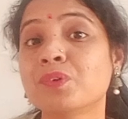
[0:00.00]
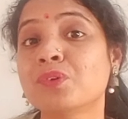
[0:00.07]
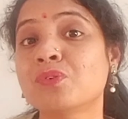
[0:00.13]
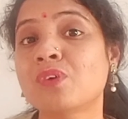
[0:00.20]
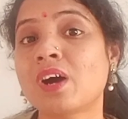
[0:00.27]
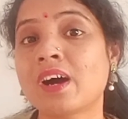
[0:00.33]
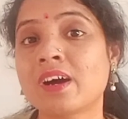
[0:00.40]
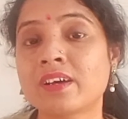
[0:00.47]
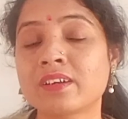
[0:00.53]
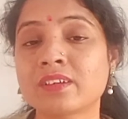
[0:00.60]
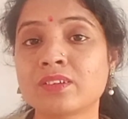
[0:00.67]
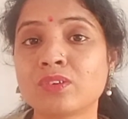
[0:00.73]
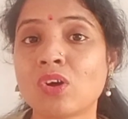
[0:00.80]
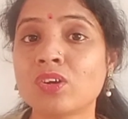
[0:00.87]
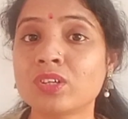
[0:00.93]
you are
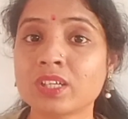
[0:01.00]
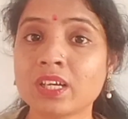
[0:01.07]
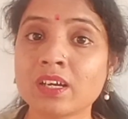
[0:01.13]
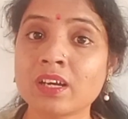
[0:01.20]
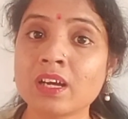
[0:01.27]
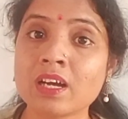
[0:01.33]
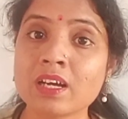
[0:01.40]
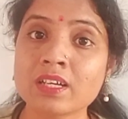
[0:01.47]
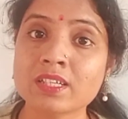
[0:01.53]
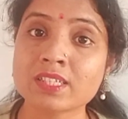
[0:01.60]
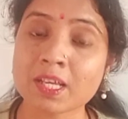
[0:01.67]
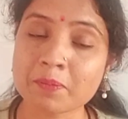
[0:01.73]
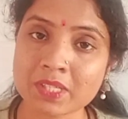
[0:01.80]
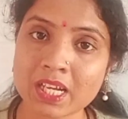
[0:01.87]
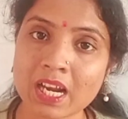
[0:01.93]
not
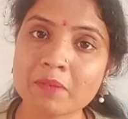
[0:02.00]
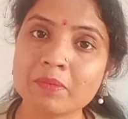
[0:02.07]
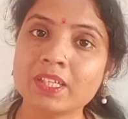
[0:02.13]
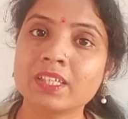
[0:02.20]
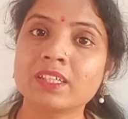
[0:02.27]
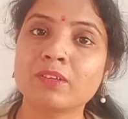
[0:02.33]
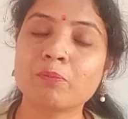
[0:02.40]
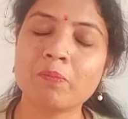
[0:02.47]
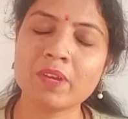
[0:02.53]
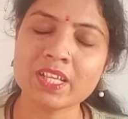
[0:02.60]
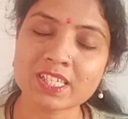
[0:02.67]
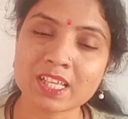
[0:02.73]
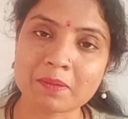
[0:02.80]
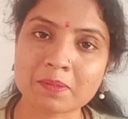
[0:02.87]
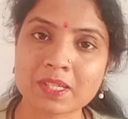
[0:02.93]
subscribe it,
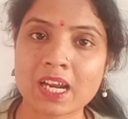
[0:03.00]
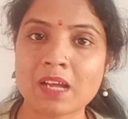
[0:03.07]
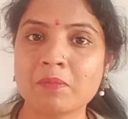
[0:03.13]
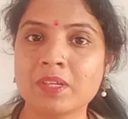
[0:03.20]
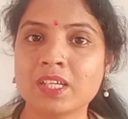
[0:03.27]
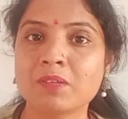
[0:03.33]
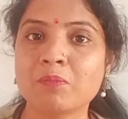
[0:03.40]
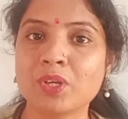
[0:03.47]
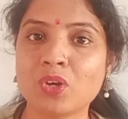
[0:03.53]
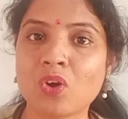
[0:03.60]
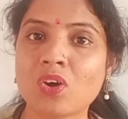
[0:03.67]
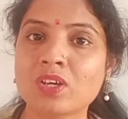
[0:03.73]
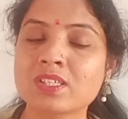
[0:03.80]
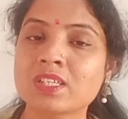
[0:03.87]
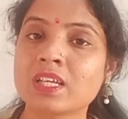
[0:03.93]
please subscribe it,
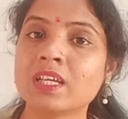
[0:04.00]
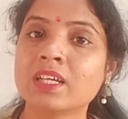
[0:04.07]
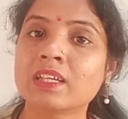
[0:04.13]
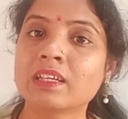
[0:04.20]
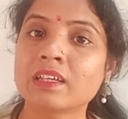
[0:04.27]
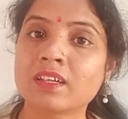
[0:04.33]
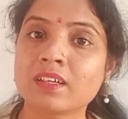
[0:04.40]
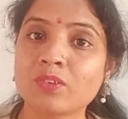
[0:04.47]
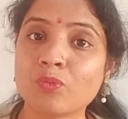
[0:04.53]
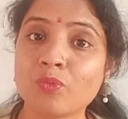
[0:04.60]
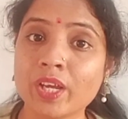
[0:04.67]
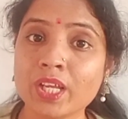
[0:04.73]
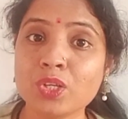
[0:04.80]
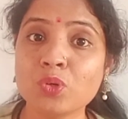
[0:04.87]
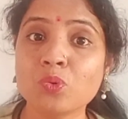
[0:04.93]
because
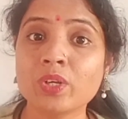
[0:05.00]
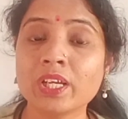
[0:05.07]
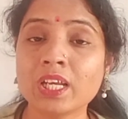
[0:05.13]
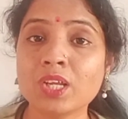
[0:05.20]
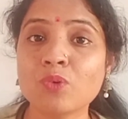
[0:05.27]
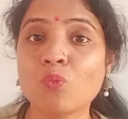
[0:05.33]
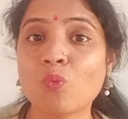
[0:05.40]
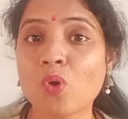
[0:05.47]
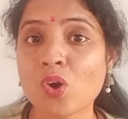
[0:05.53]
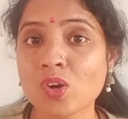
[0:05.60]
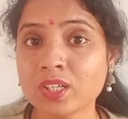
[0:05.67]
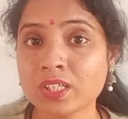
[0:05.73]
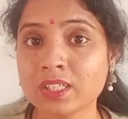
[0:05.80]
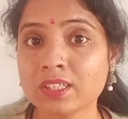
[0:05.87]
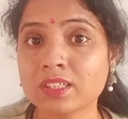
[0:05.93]
when you really
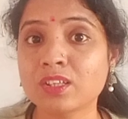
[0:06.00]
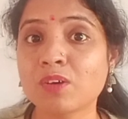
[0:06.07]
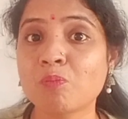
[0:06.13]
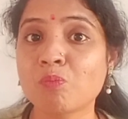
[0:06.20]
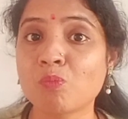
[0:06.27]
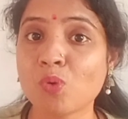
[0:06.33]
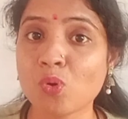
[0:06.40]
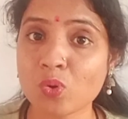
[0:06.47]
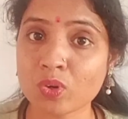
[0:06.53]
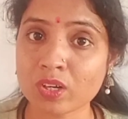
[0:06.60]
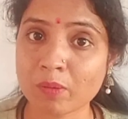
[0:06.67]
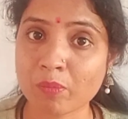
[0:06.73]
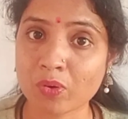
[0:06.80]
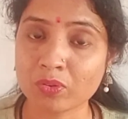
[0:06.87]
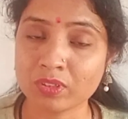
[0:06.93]
want the more
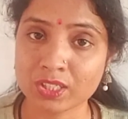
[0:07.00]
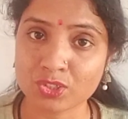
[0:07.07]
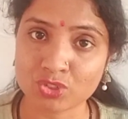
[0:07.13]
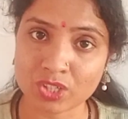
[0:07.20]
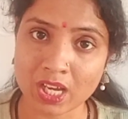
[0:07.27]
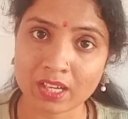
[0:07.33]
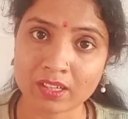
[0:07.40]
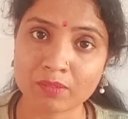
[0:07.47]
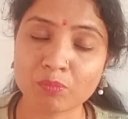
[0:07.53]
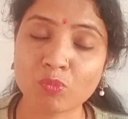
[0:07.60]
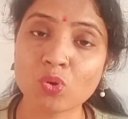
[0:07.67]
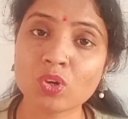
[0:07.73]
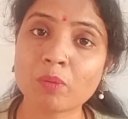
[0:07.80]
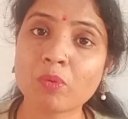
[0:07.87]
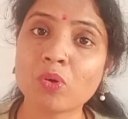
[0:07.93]
about
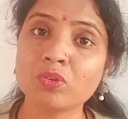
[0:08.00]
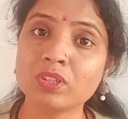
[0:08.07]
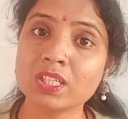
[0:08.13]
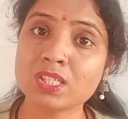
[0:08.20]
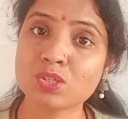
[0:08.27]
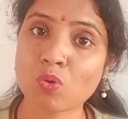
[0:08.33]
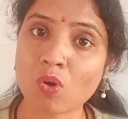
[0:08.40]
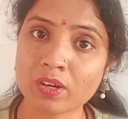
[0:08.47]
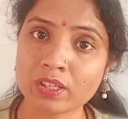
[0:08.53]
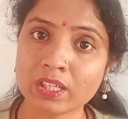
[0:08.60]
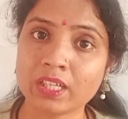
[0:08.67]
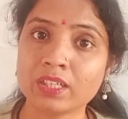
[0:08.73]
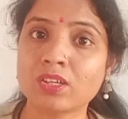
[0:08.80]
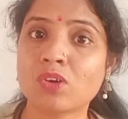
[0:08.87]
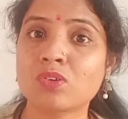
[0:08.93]
more about this
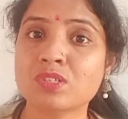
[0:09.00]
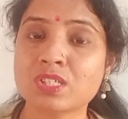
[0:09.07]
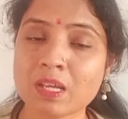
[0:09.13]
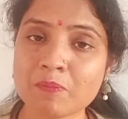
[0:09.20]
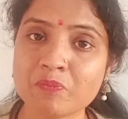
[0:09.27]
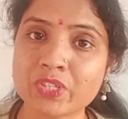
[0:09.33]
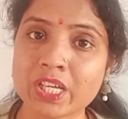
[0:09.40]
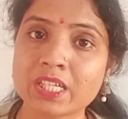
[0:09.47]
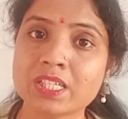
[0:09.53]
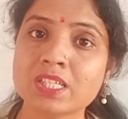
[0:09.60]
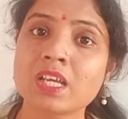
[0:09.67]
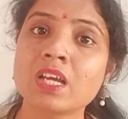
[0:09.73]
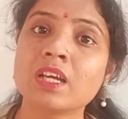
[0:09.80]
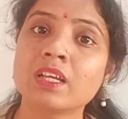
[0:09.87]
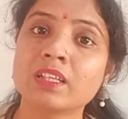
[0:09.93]
content or subjects,
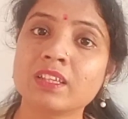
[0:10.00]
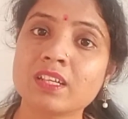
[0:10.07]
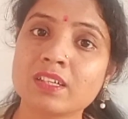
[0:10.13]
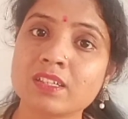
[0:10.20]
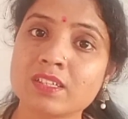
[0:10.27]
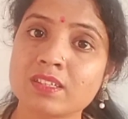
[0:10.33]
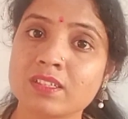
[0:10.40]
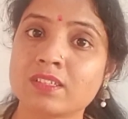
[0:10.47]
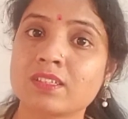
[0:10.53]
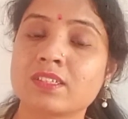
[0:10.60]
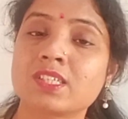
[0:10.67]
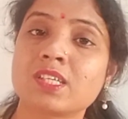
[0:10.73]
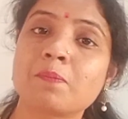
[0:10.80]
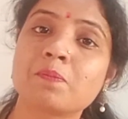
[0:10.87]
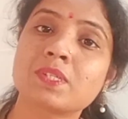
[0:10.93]
the
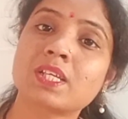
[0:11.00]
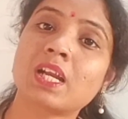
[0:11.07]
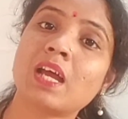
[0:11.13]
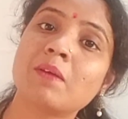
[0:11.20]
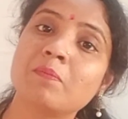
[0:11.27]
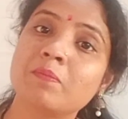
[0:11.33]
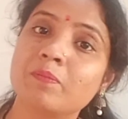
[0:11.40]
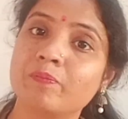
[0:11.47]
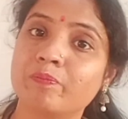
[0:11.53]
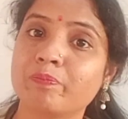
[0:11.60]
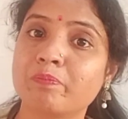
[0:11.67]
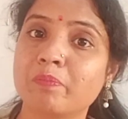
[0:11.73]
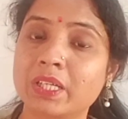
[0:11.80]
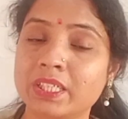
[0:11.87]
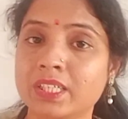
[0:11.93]
subscribe
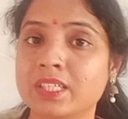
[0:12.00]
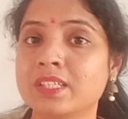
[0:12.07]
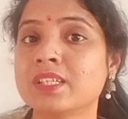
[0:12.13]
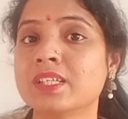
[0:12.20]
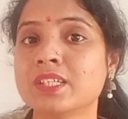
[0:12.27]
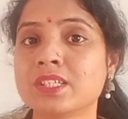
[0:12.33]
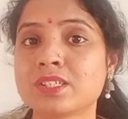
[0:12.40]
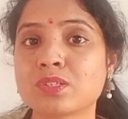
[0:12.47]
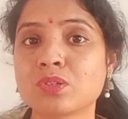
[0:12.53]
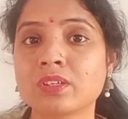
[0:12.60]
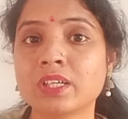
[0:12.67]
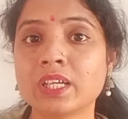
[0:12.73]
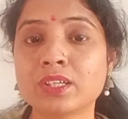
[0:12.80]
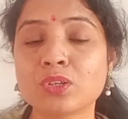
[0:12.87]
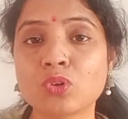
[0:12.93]
button, it's
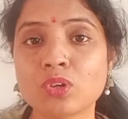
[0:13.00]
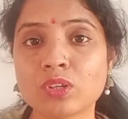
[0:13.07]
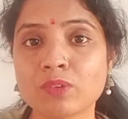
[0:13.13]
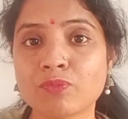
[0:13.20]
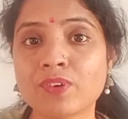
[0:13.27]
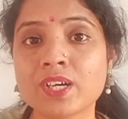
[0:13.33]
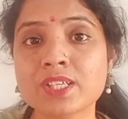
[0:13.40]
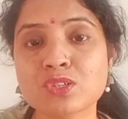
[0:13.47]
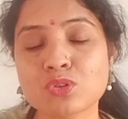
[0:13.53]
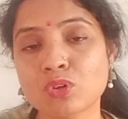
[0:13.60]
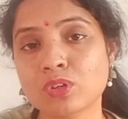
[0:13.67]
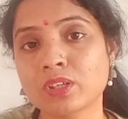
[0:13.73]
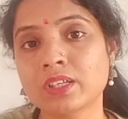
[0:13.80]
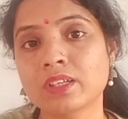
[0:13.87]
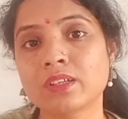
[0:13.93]
get a first
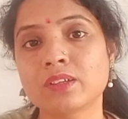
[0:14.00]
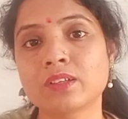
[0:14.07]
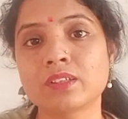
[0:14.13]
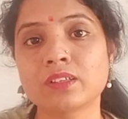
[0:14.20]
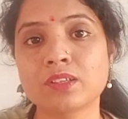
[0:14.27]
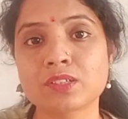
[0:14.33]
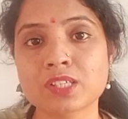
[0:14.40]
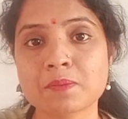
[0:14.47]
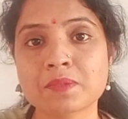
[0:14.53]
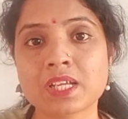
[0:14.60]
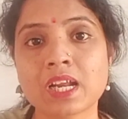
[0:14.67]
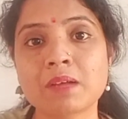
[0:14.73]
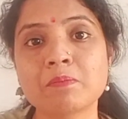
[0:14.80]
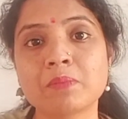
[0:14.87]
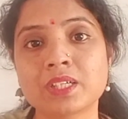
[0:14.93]
note, the
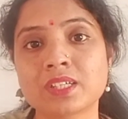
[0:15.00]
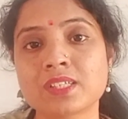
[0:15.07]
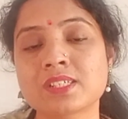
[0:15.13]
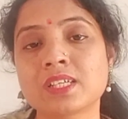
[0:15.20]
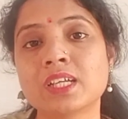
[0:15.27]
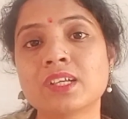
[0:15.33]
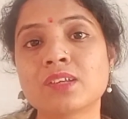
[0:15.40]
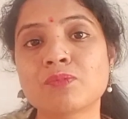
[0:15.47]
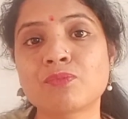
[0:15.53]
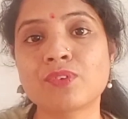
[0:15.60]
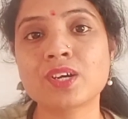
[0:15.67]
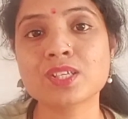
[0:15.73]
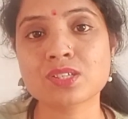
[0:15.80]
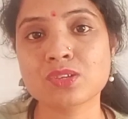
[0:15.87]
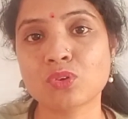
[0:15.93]
subscribe buttons get a
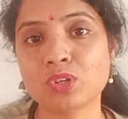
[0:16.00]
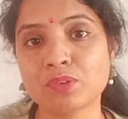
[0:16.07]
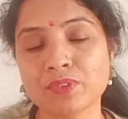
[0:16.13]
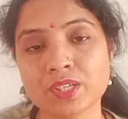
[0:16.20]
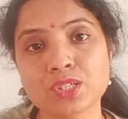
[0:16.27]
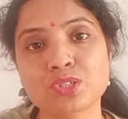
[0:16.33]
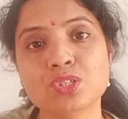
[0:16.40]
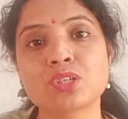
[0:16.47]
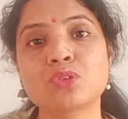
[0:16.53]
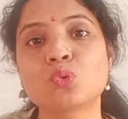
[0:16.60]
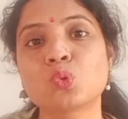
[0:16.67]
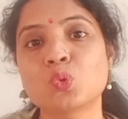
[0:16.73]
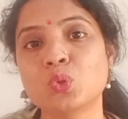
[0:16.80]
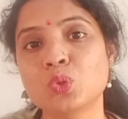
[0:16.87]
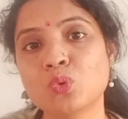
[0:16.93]
first notification
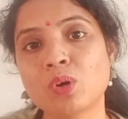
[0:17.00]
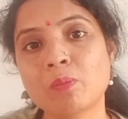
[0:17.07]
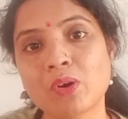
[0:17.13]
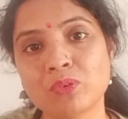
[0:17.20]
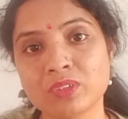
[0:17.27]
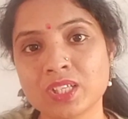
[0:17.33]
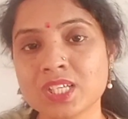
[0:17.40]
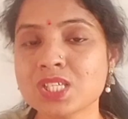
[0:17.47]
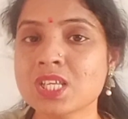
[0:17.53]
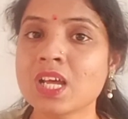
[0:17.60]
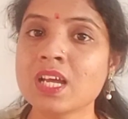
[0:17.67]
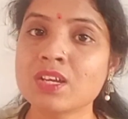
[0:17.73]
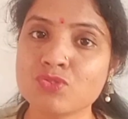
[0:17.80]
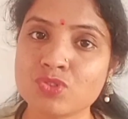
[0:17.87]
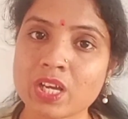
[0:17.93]
to you about this
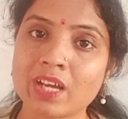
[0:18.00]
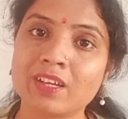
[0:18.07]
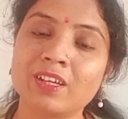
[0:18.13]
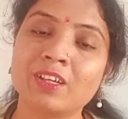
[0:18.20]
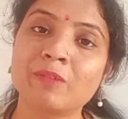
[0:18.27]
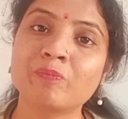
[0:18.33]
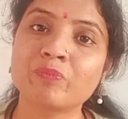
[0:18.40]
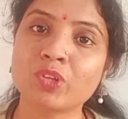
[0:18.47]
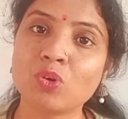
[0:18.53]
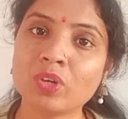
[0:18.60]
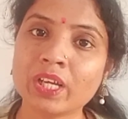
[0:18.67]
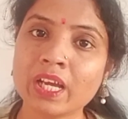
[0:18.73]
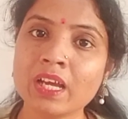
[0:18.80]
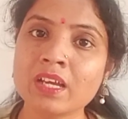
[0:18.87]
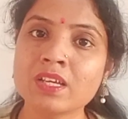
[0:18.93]
channel.
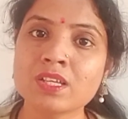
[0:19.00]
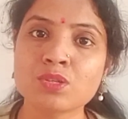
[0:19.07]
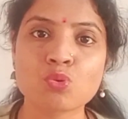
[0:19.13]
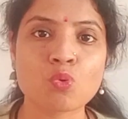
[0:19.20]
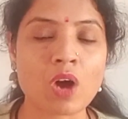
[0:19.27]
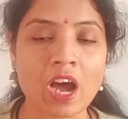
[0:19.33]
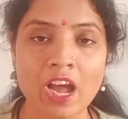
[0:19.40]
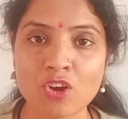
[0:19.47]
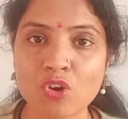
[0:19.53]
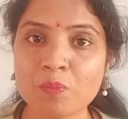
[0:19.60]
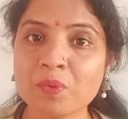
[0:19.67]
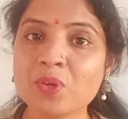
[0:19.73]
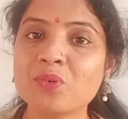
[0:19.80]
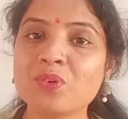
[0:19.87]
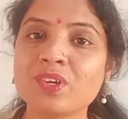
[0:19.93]
Okay, so I
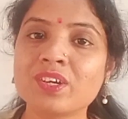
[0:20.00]
hope you